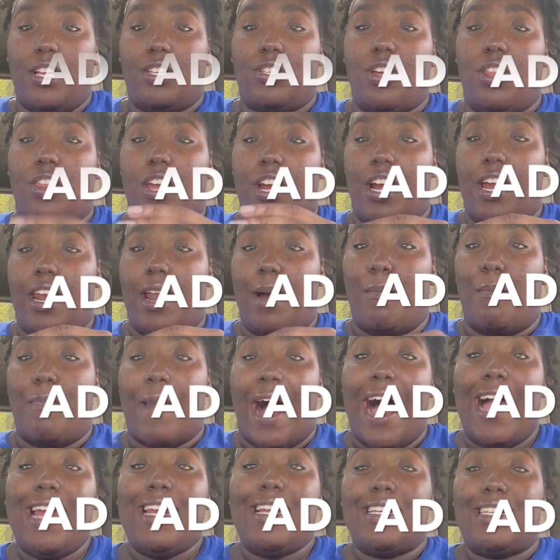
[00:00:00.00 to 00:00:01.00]
So they're gonna
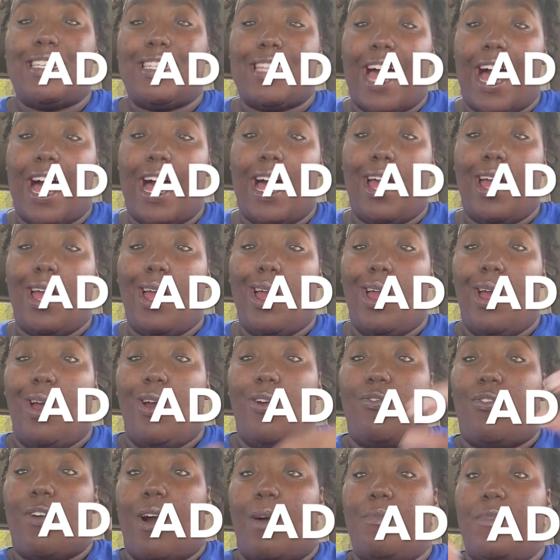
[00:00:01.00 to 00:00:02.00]
minus that
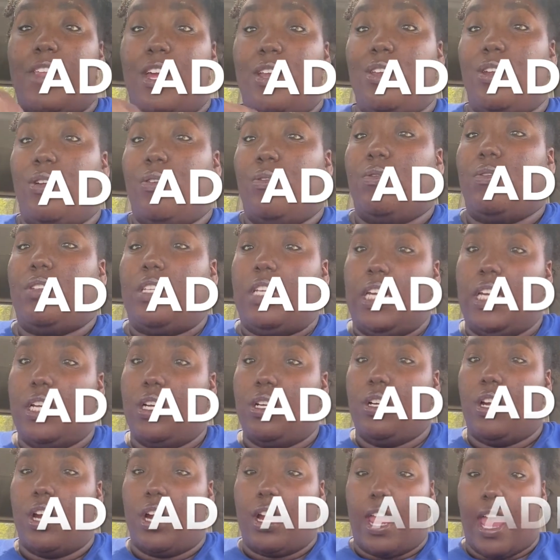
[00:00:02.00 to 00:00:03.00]
from the new
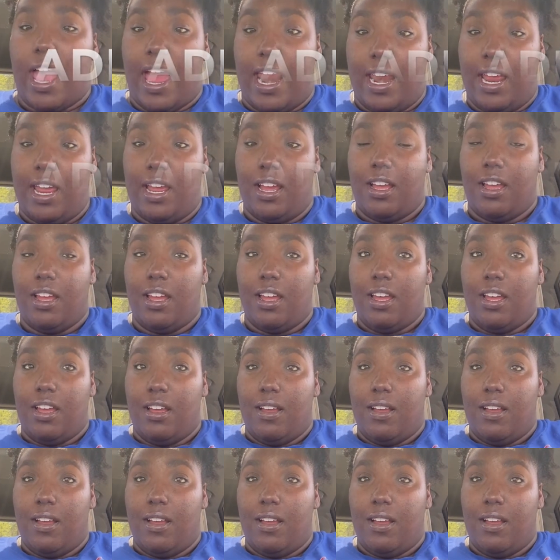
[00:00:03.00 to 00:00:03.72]
deal you're getting,